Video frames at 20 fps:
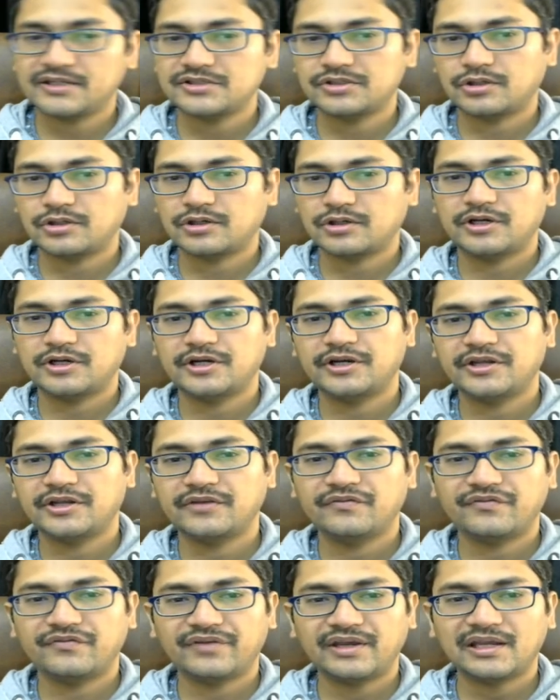is on a
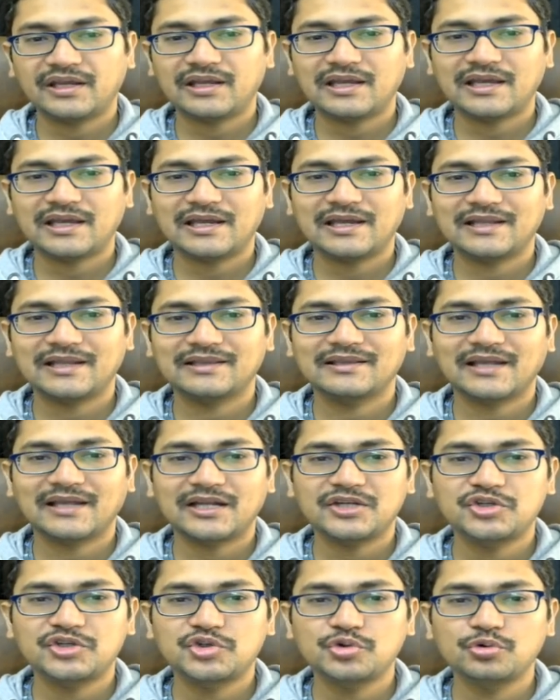d5, and
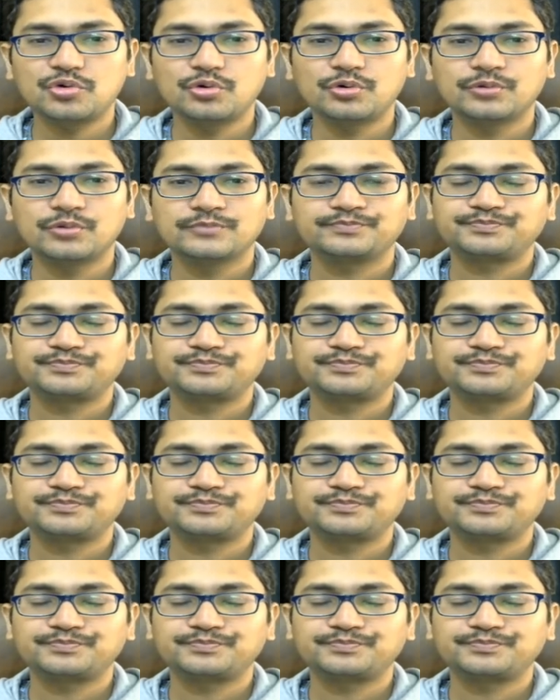that too